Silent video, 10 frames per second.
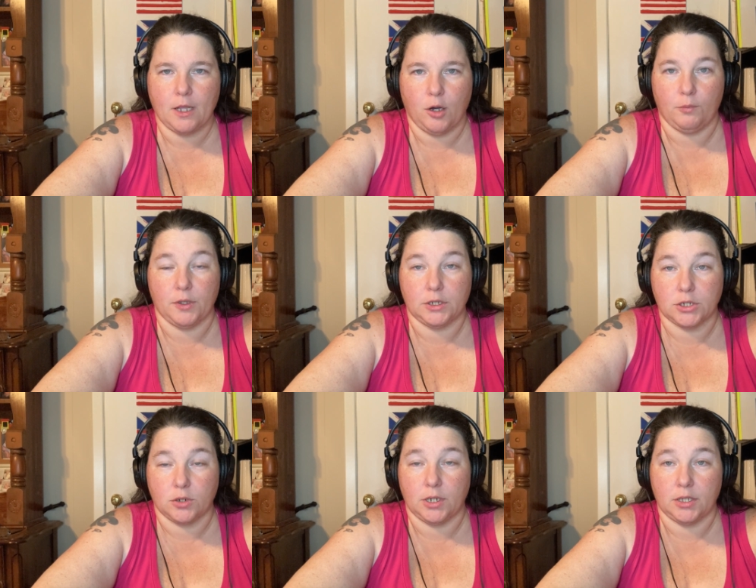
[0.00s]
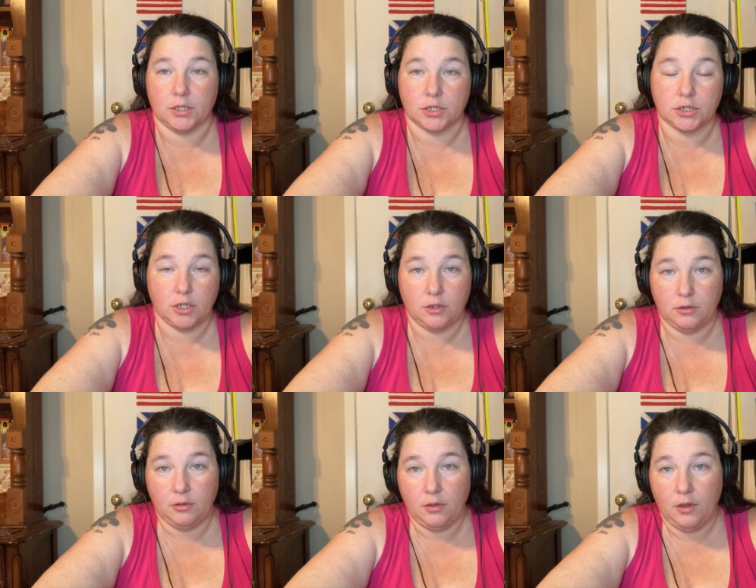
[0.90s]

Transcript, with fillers: Hope you enjoyed the show.